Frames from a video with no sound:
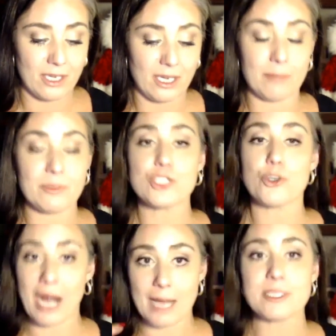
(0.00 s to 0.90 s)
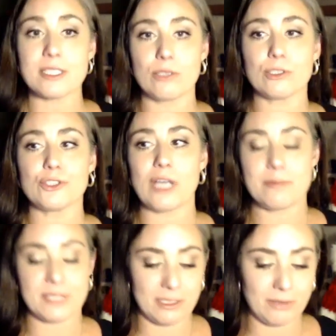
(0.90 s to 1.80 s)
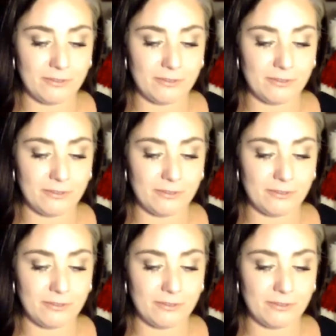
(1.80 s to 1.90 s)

the local tribes, they were